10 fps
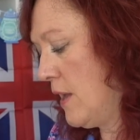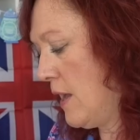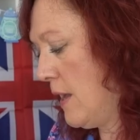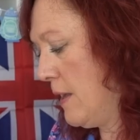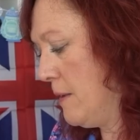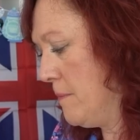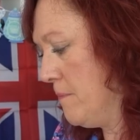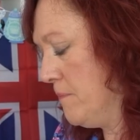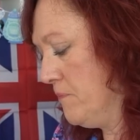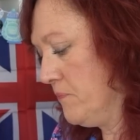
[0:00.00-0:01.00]

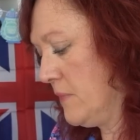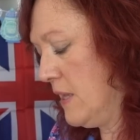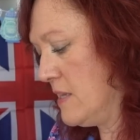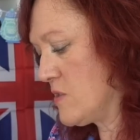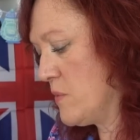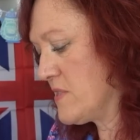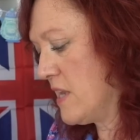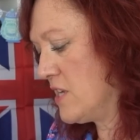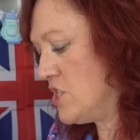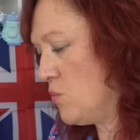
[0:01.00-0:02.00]
It's almost
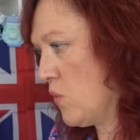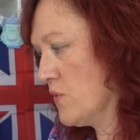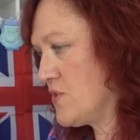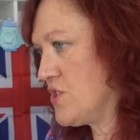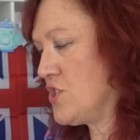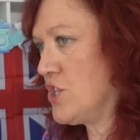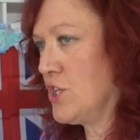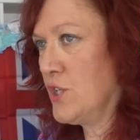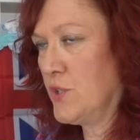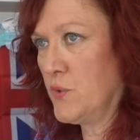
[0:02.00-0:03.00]
like she wants
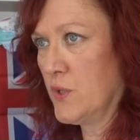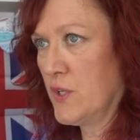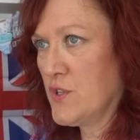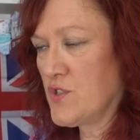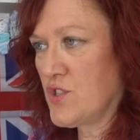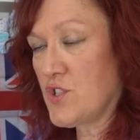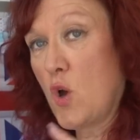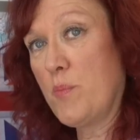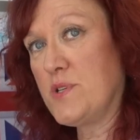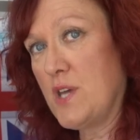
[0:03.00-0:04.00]
to
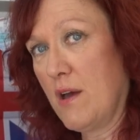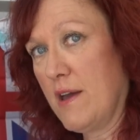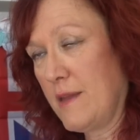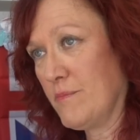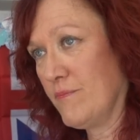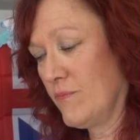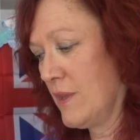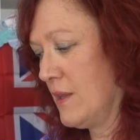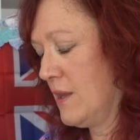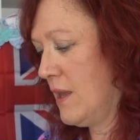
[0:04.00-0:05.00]
stop time.
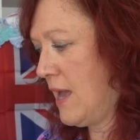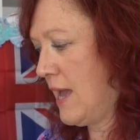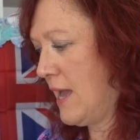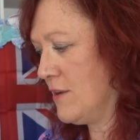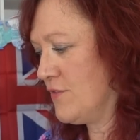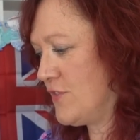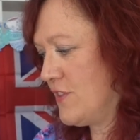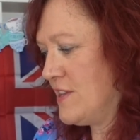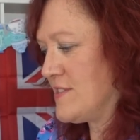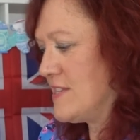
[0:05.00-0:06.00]
And for
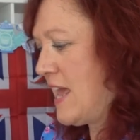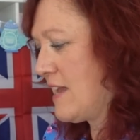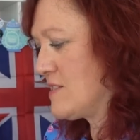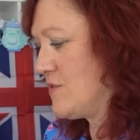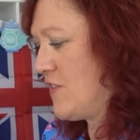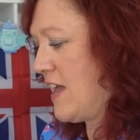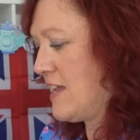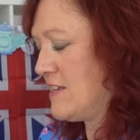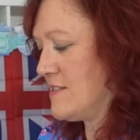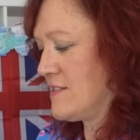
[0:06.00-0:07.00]
this next
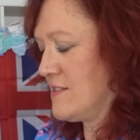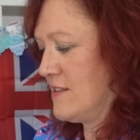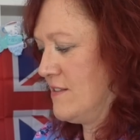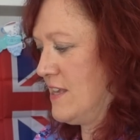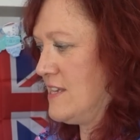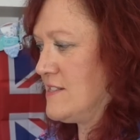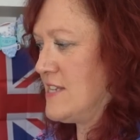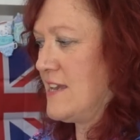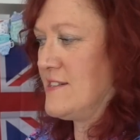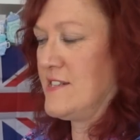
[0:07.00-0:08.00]
phase that is
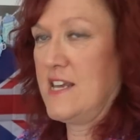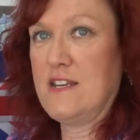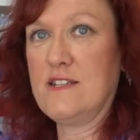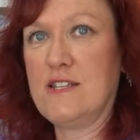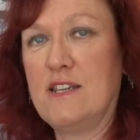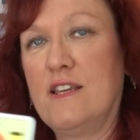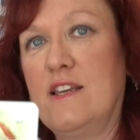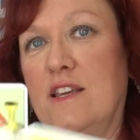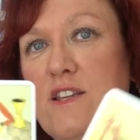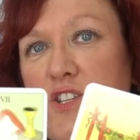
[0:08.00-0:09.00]
destined
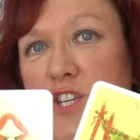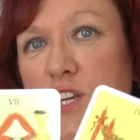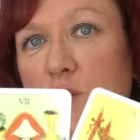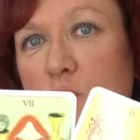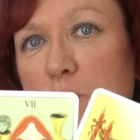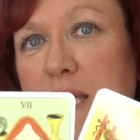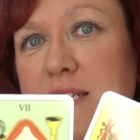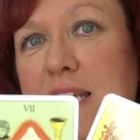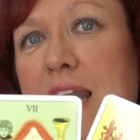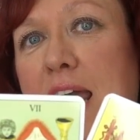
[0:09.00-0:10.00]
to be
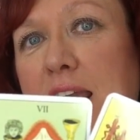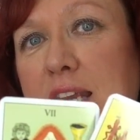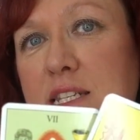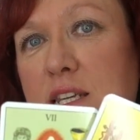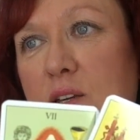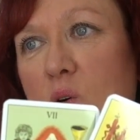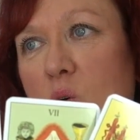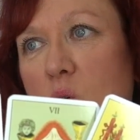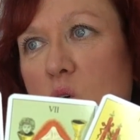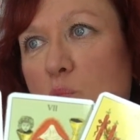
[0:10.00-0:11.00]
delayed
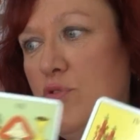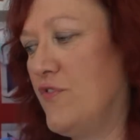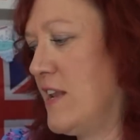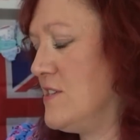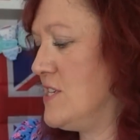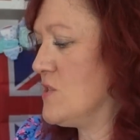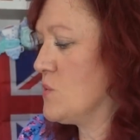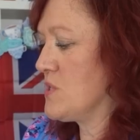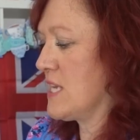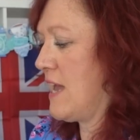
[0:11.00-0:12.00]
or prevented
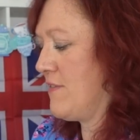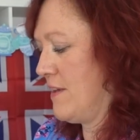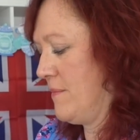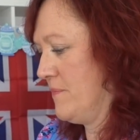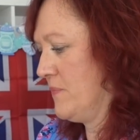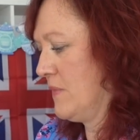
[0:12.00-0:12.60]
altogether.